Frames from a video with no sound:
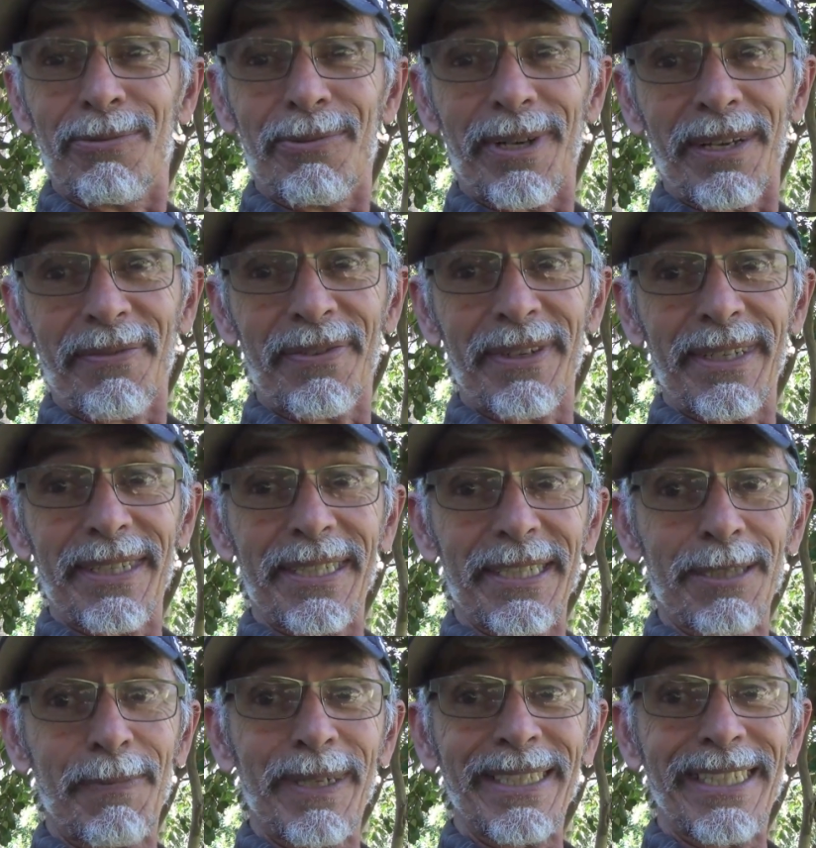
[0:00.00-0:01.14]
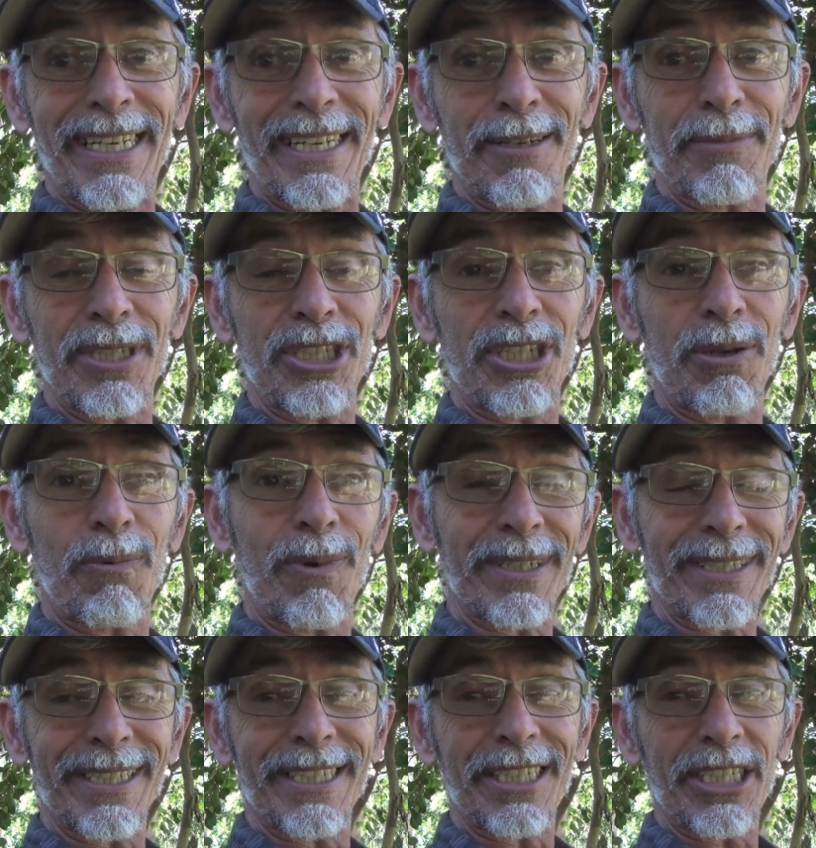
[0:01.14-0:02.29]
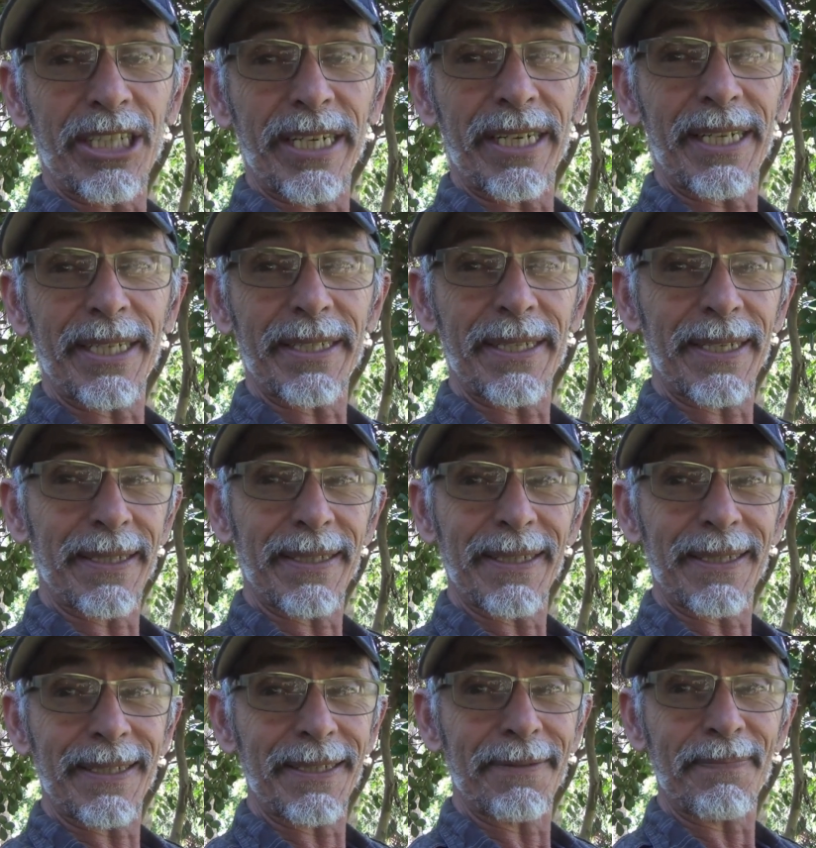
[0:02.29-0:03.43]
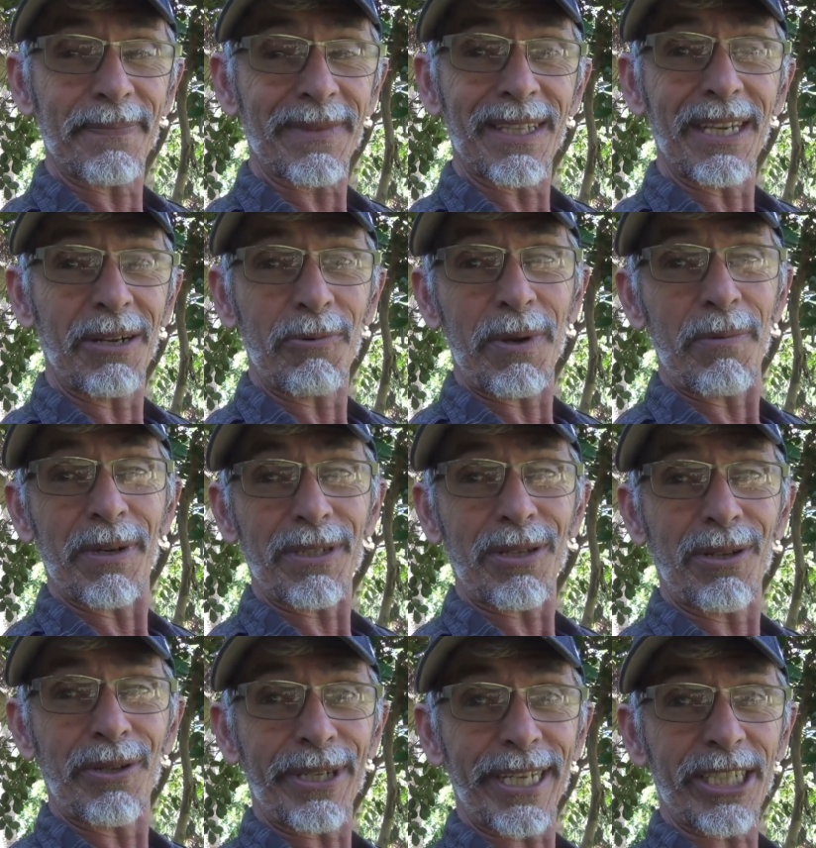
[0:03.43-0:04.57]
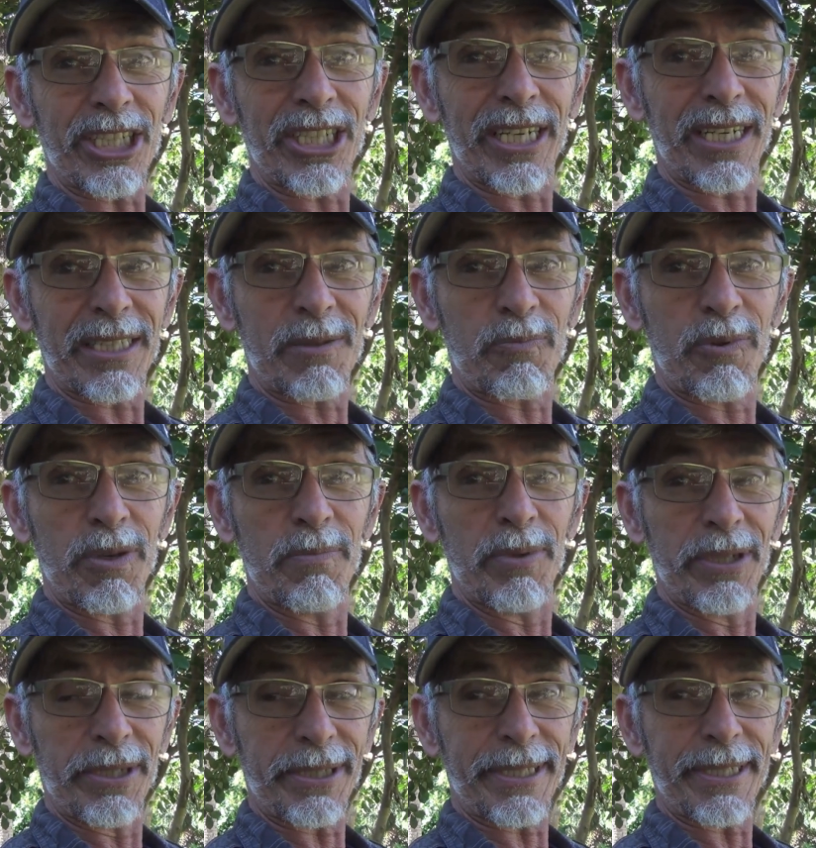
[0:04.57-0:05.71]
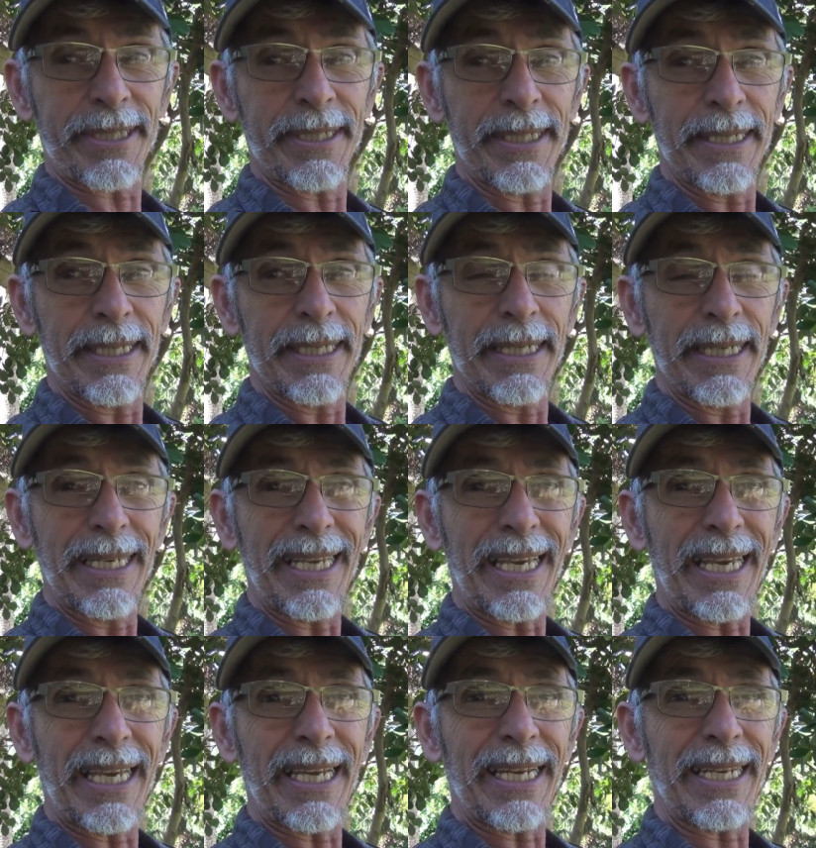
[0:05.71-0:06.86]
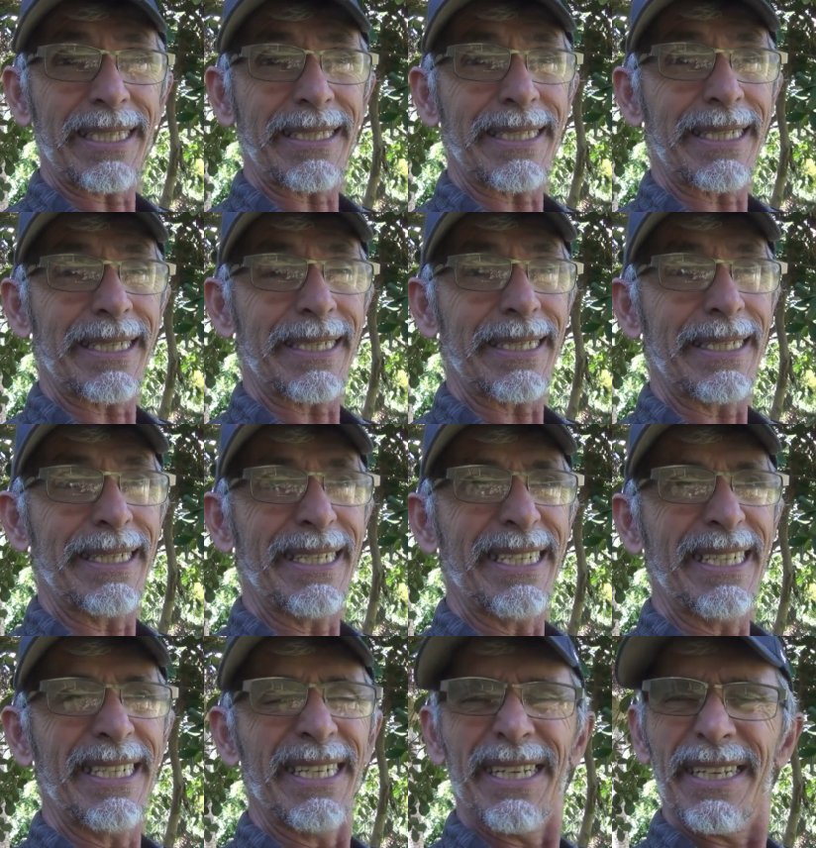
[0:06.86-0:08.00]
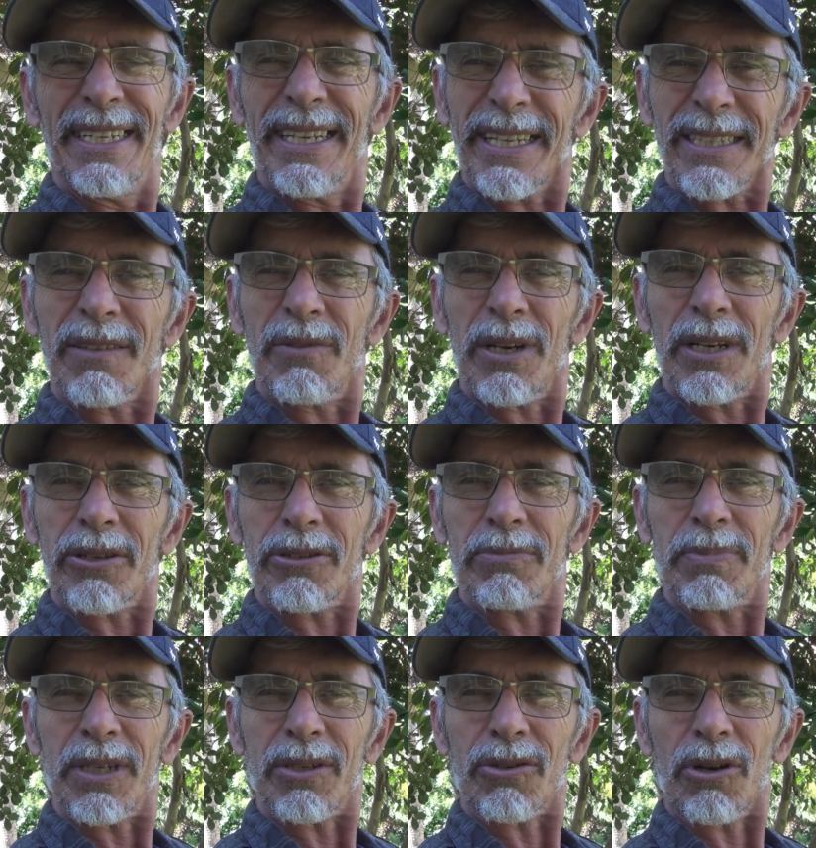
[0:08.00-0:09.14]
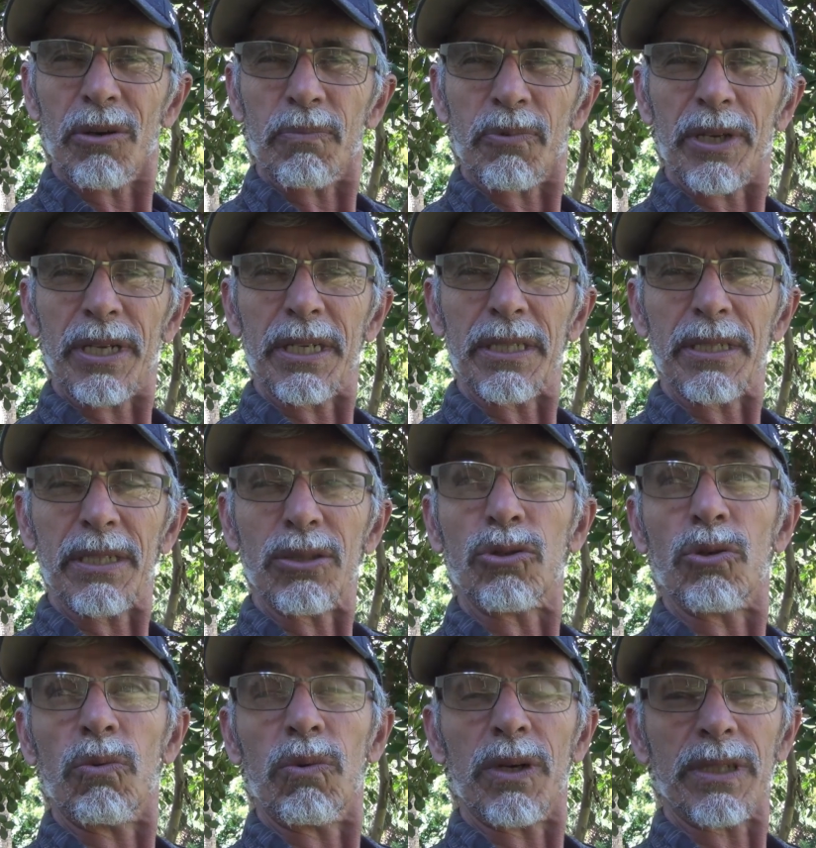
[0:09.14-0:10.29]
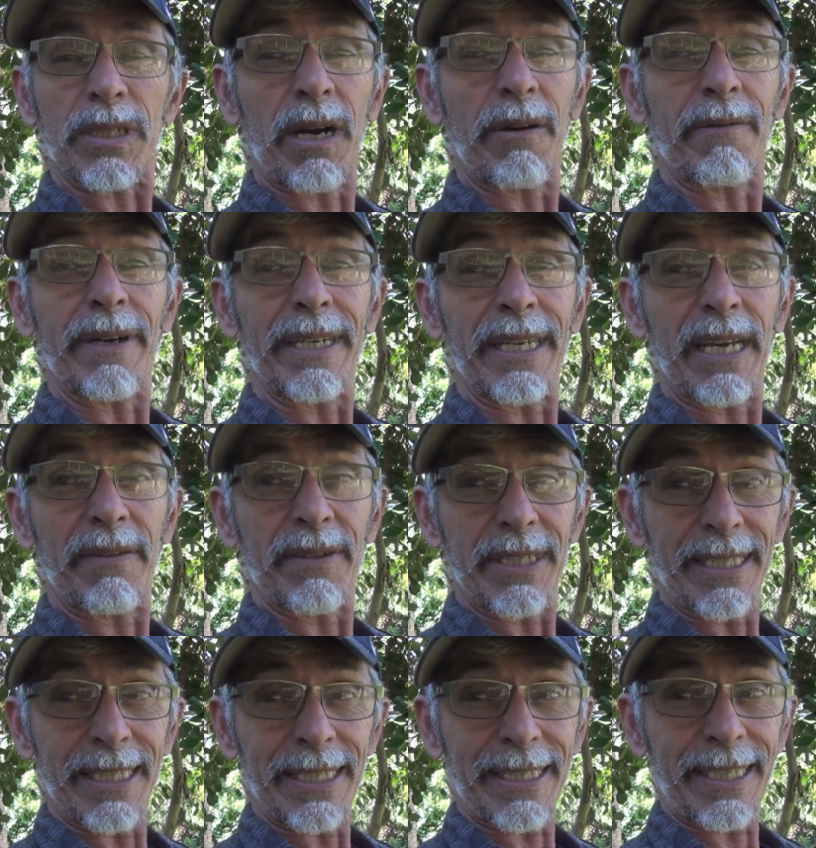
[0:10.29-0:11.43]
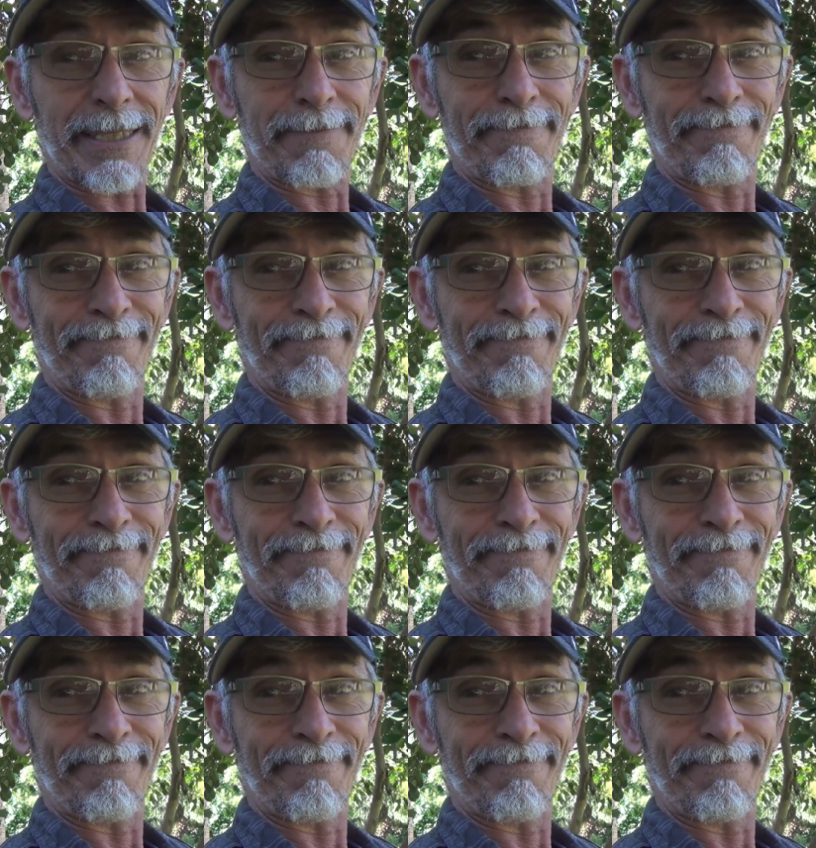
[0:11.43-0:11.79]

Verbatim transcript: Wife uh, has been telling me she wanted a shed, and uh, you know we went to look at sheds, pre-built, and nothing really could be incorporated into what I already have existing.